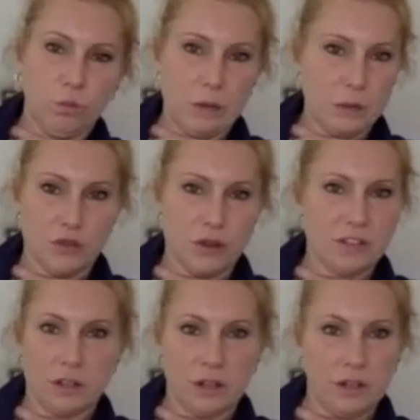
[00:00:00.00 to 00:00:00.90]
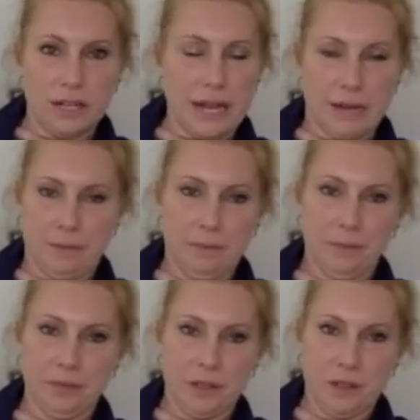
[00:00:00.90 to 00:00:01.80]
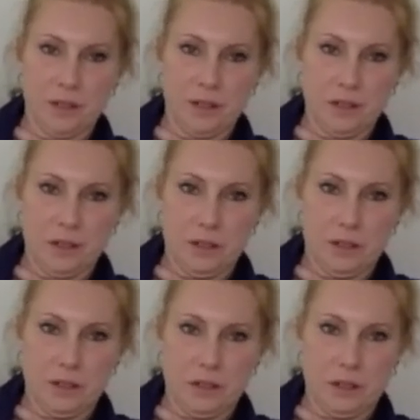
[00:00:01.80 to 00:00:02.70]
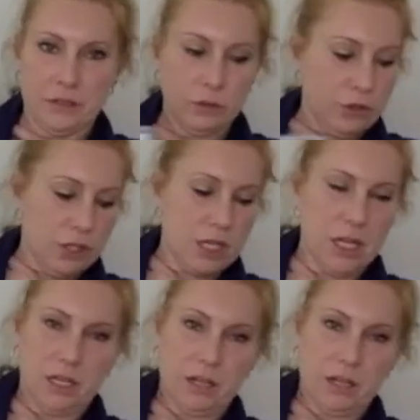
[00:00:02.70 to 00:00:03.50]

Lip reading: Welsh restaurant can. That's all you need.